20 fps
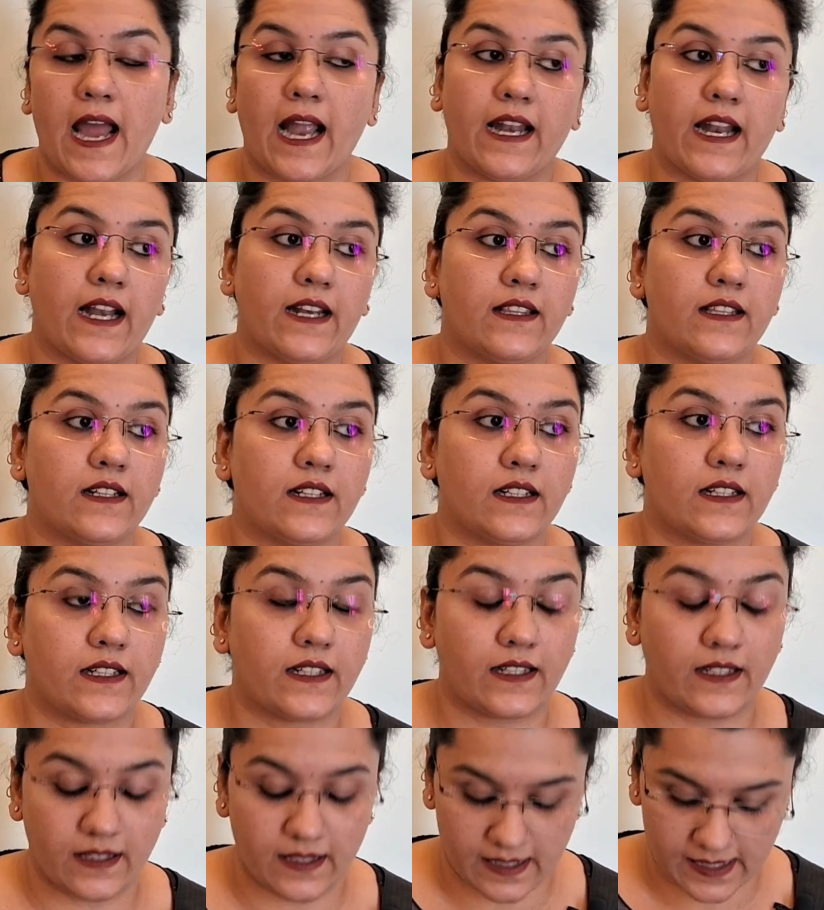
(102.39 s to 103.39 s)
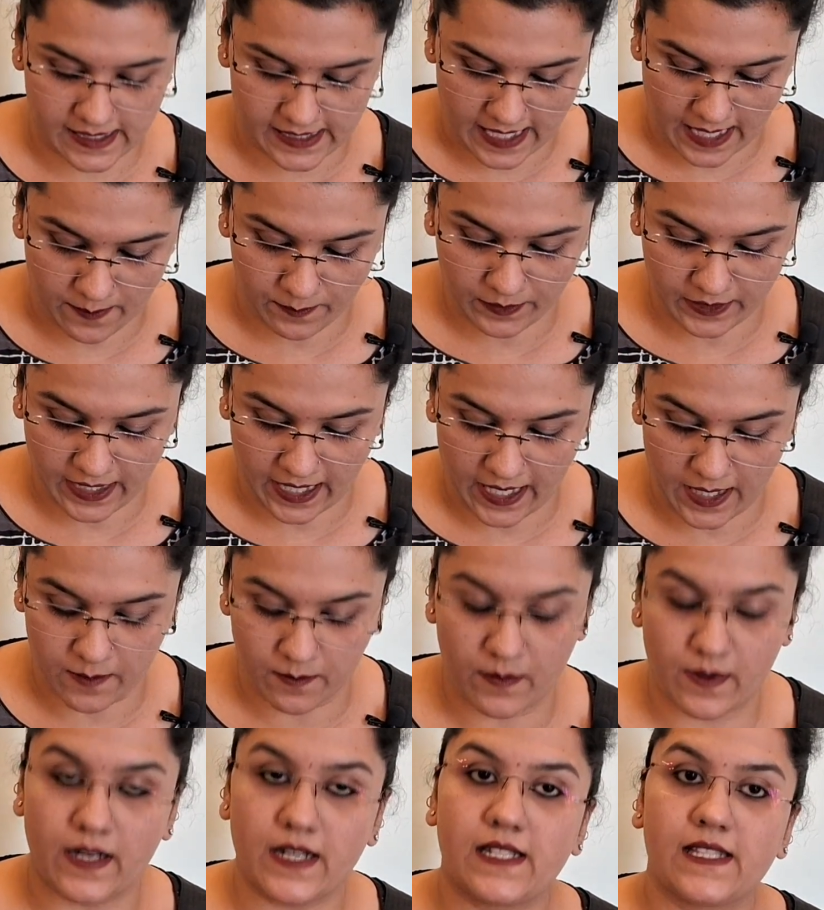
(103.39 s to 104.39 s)
and at the same
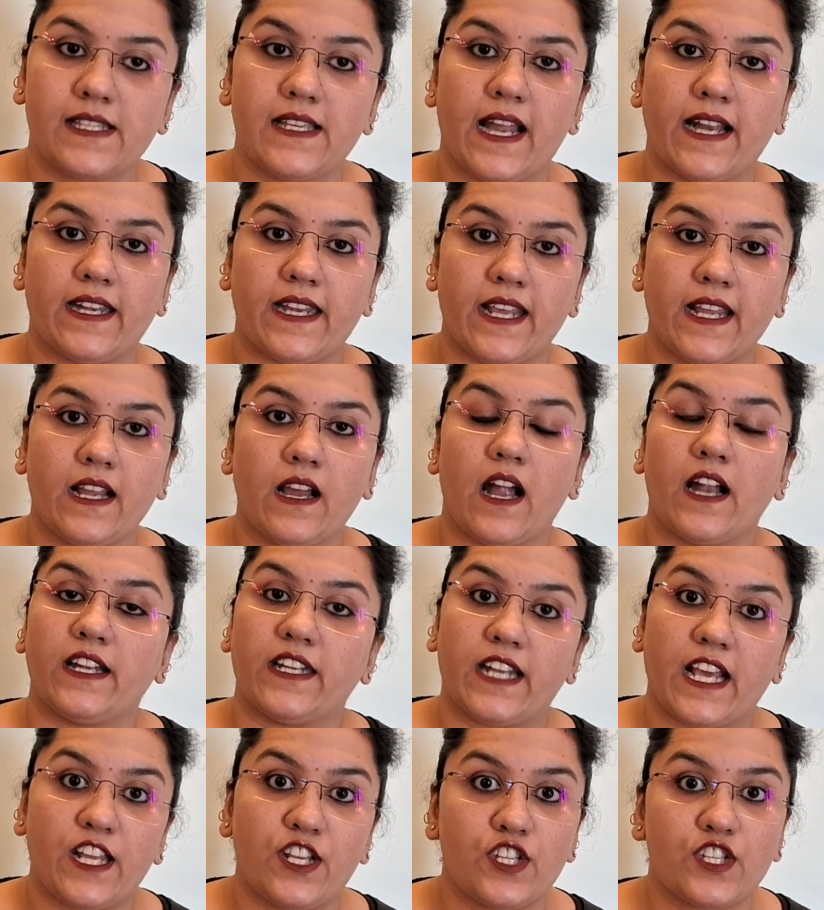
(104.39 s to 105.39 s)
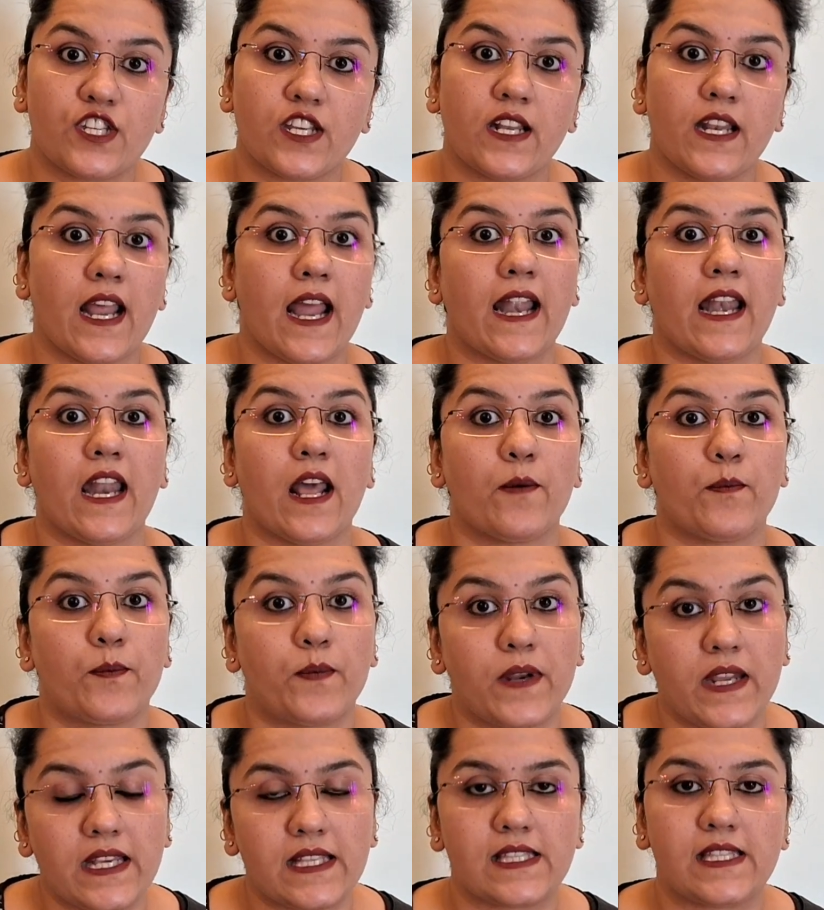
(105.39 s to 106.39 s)
time it's getting attention and
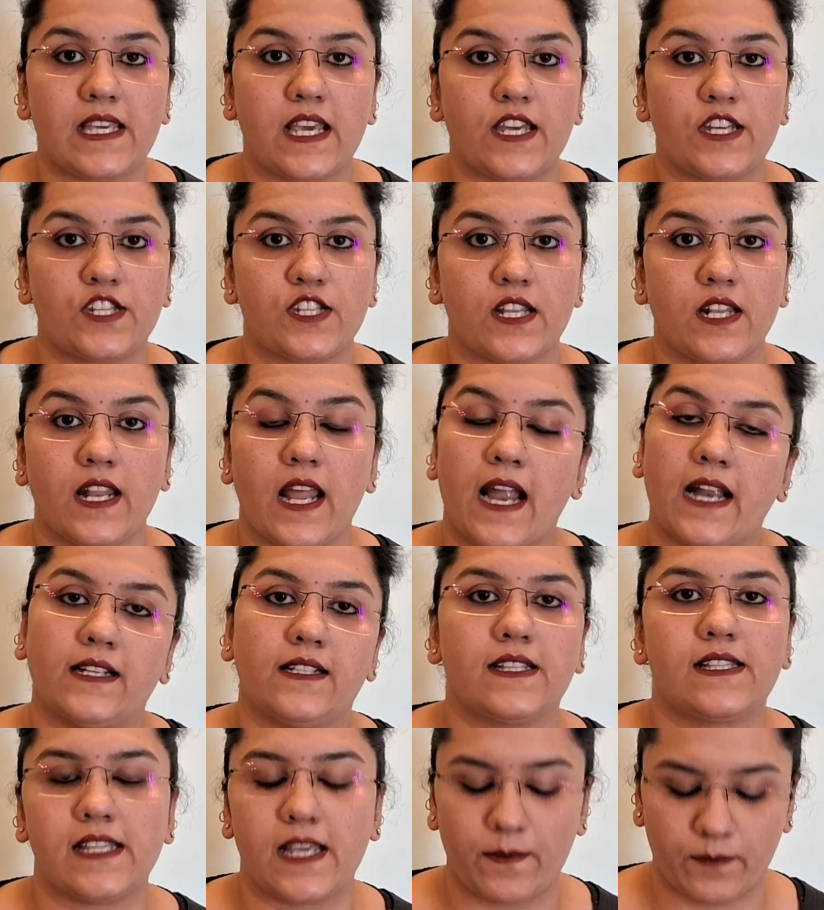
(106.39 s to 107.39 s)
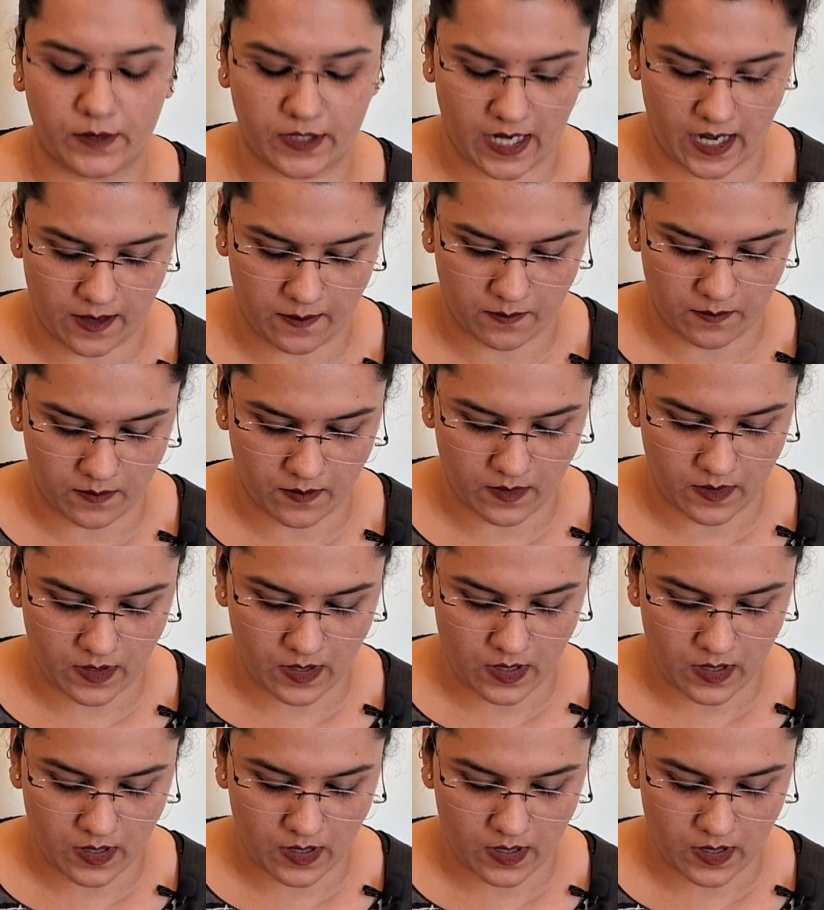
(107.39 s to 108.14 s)
appreciation at the same time